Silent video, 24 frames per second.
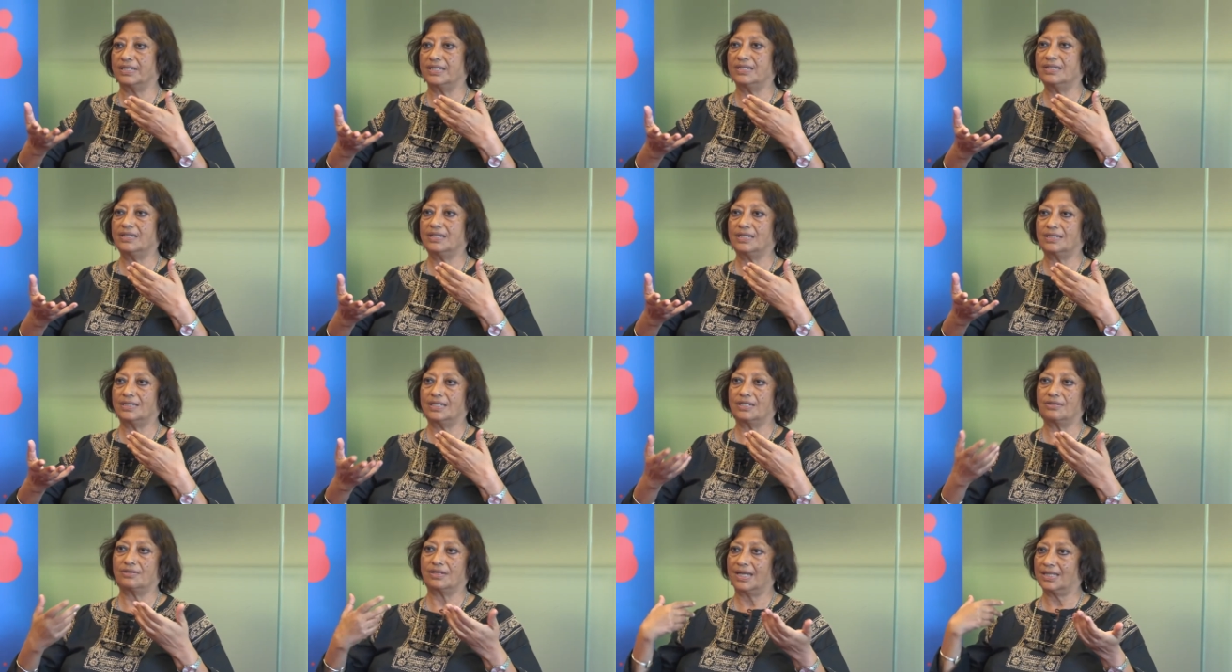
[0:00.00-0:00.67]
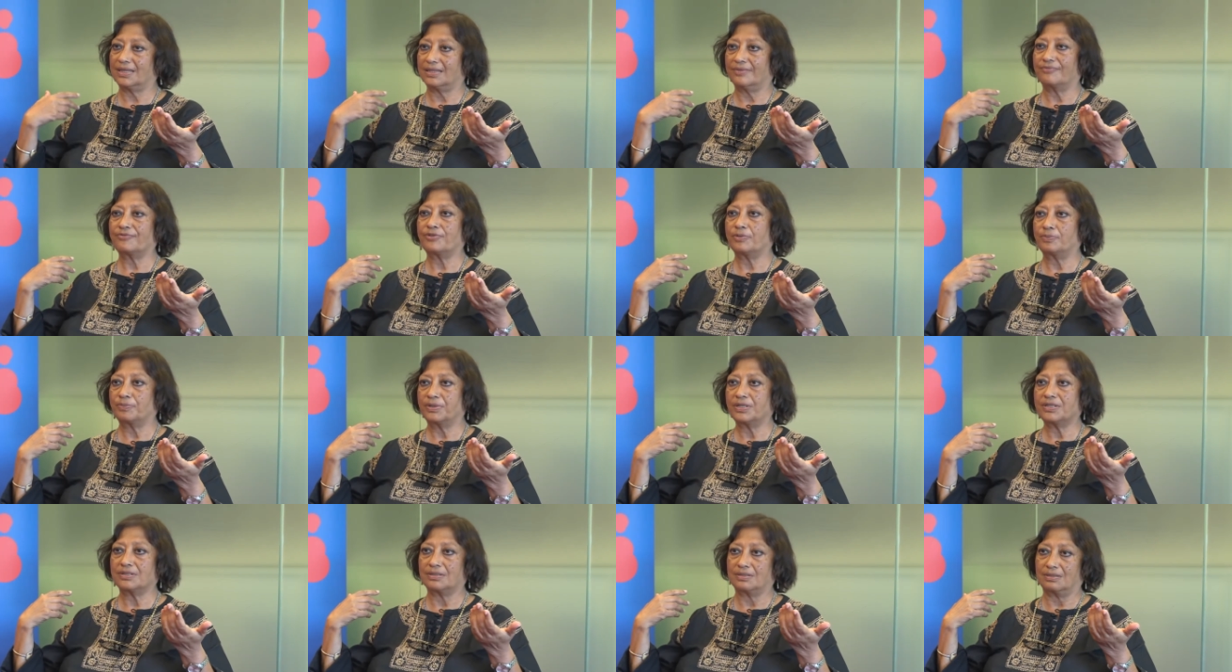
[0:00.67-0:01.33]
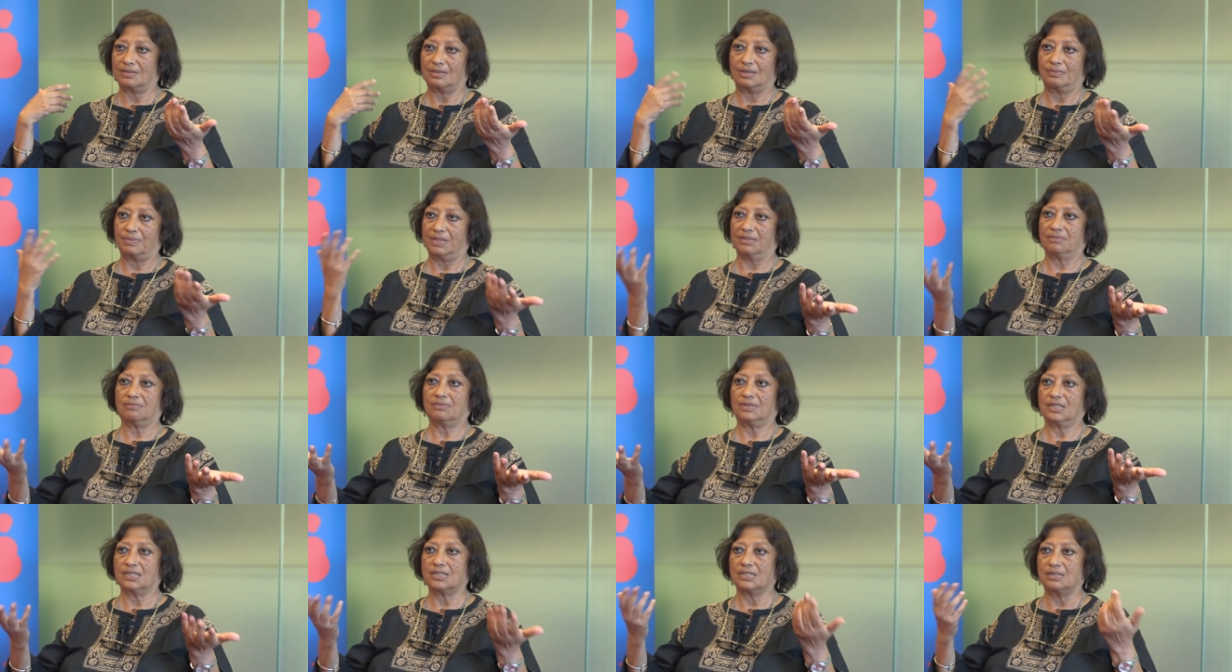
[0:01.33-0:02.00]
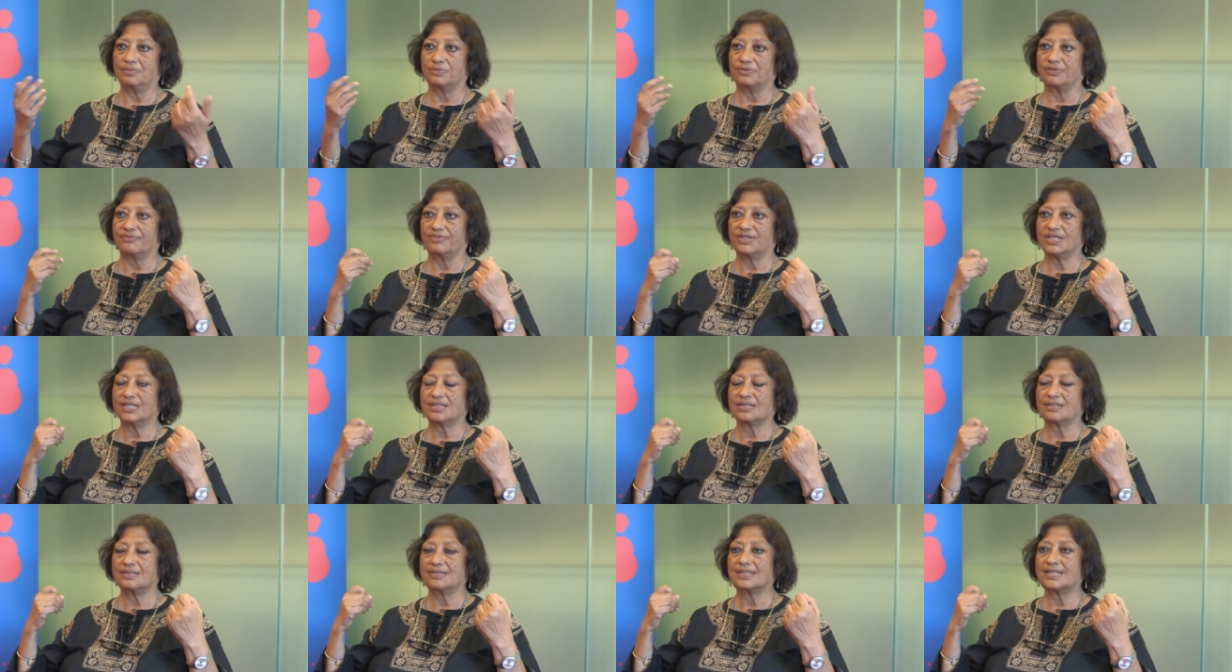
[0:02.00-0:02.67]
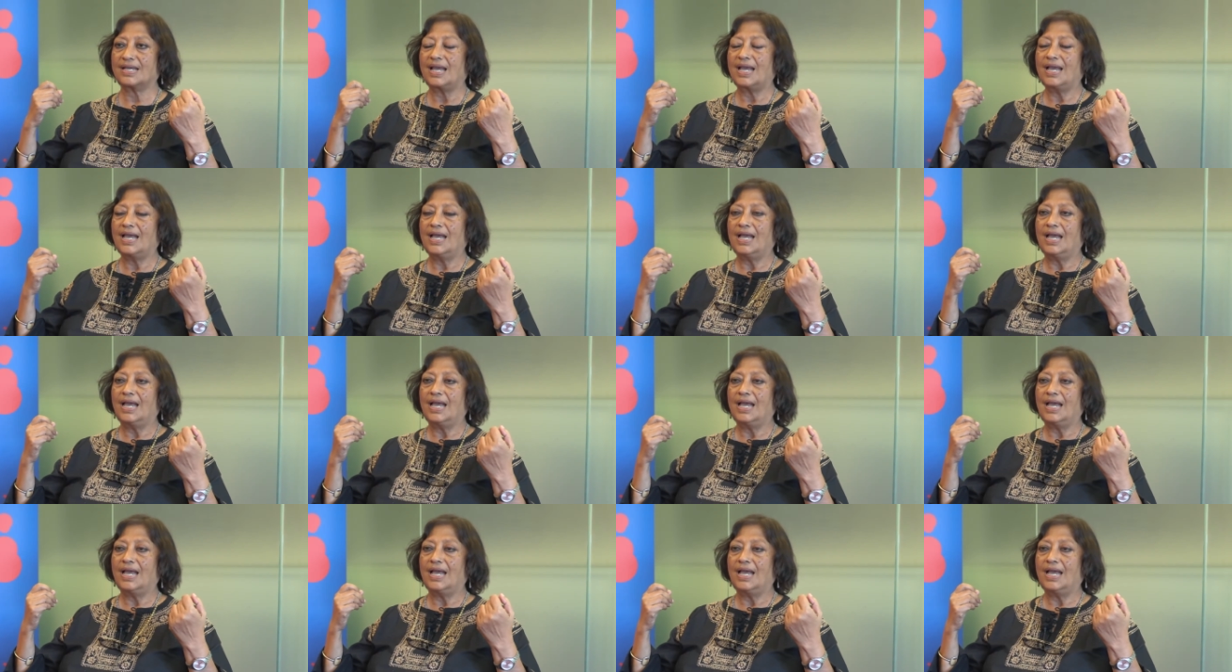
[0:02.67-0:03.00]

India than to get them from Britain, I mean, in terms of distance.